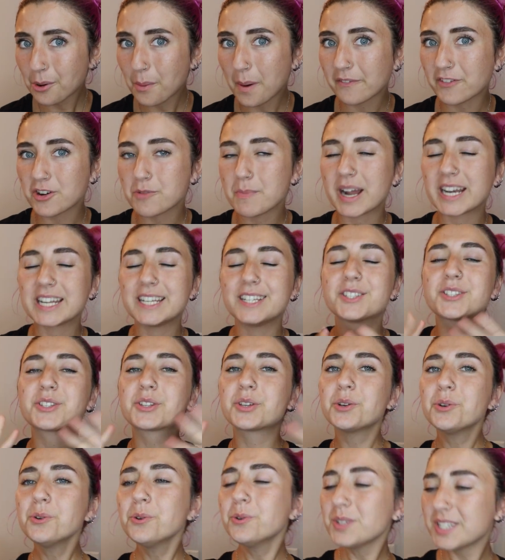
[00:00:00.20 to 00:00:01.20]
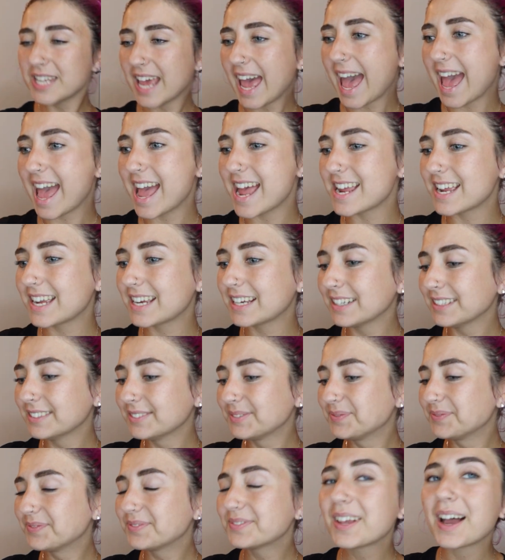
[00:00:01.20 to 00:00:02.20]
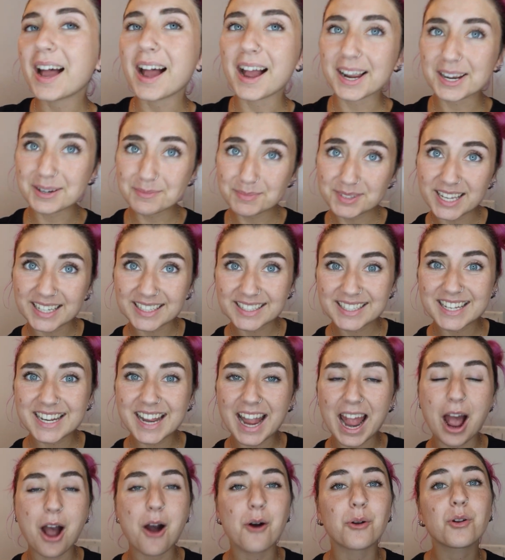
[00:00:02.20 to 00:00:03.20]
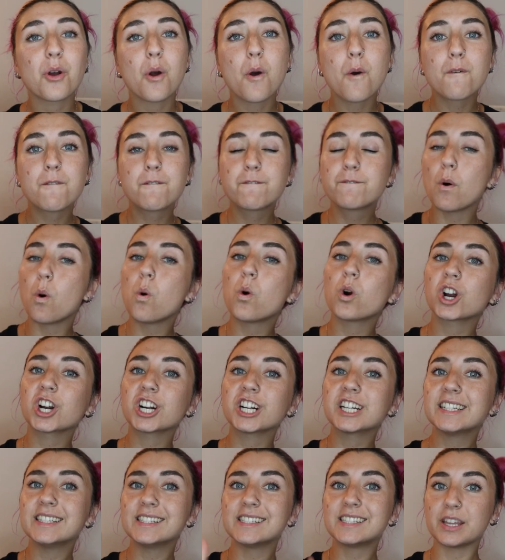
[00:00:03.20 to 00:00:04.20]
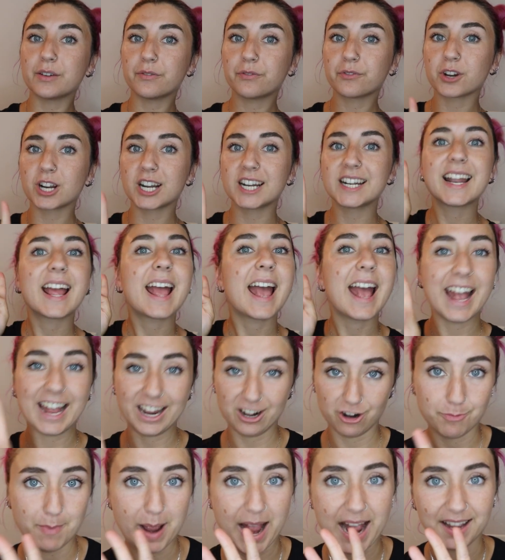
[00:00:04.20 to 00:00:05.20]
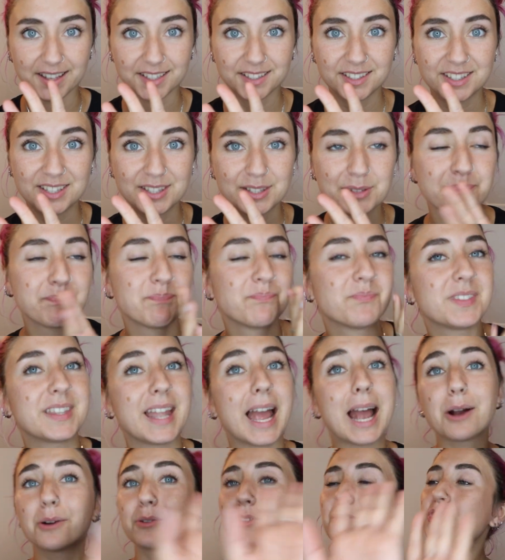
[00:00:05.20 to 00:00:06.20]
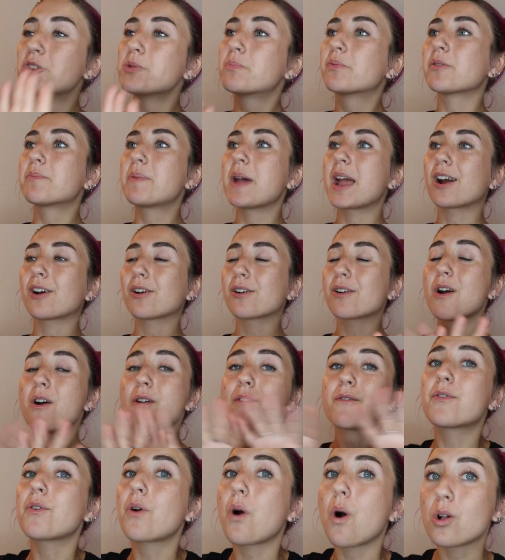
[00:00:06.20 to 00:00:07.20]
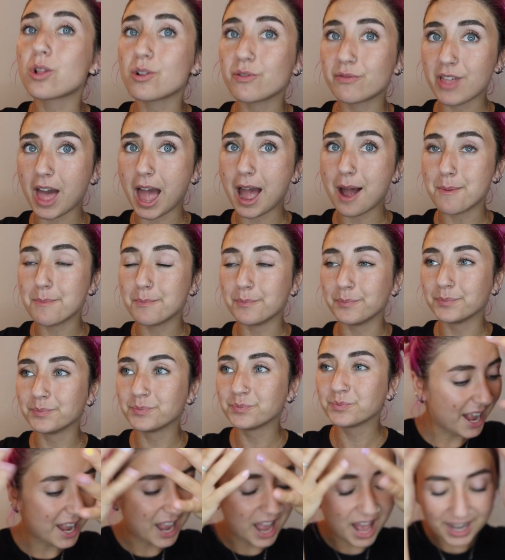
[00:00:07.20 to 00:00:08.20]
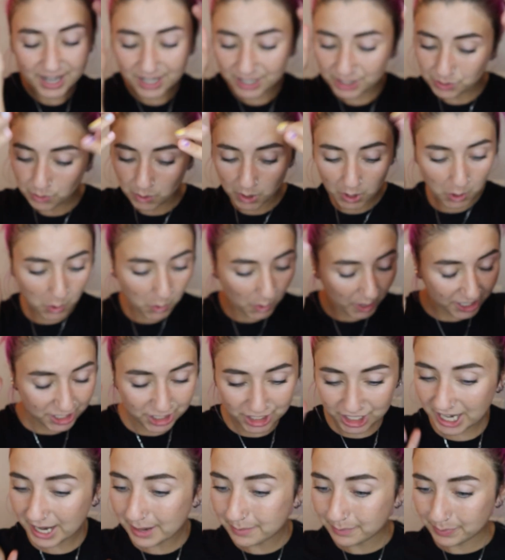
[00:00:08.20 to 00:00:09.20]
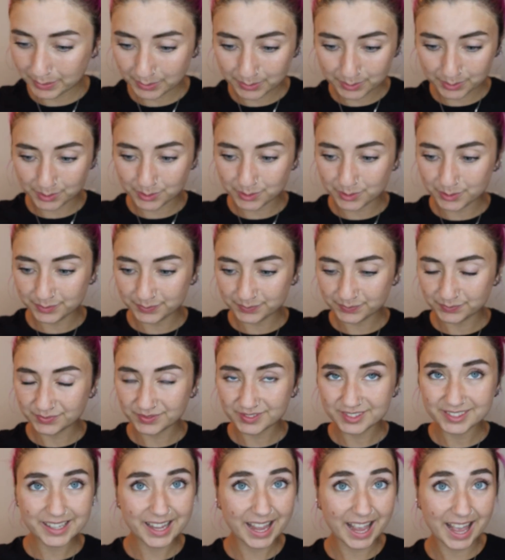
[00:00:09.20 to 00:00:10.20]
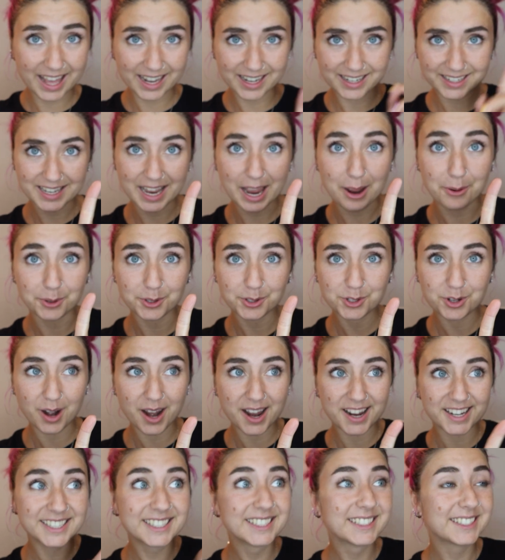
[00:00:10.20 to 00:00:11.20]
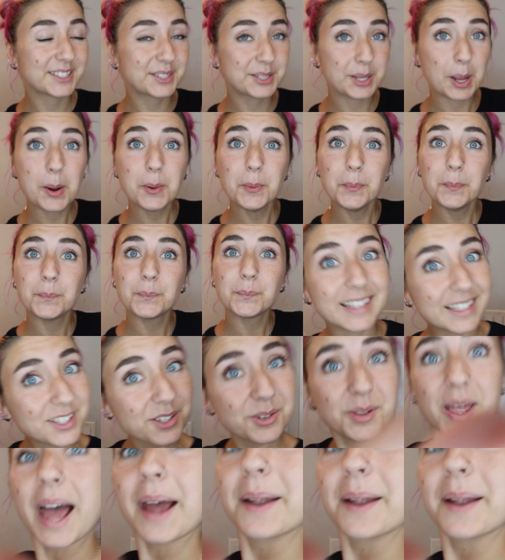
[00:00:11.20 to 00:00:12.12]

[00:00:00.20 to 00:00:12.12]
everybody, today I'm testing out four different hair masks. Now to prepare for all of them, I gotta do a quick shampoo and a towel dry. So let's do